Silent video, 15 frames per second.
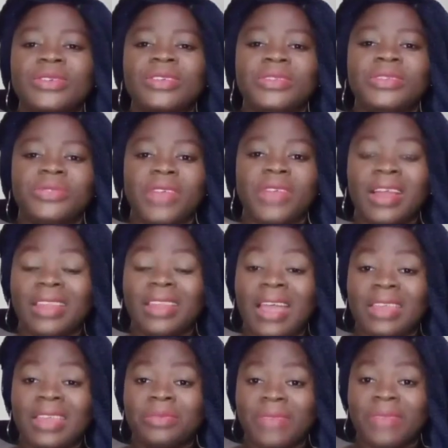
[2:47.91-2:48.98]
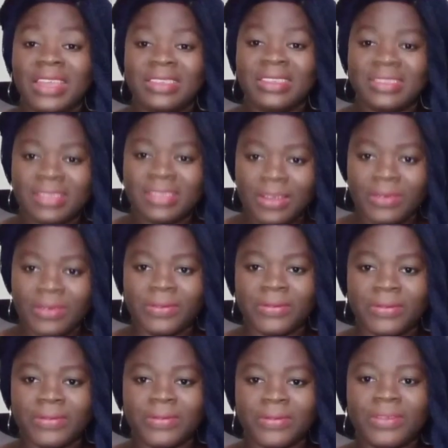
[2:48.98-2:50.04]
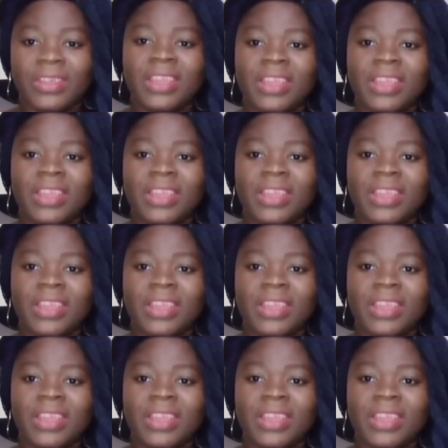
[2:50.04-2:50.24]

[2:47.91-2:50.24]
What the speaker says: if you are like myself,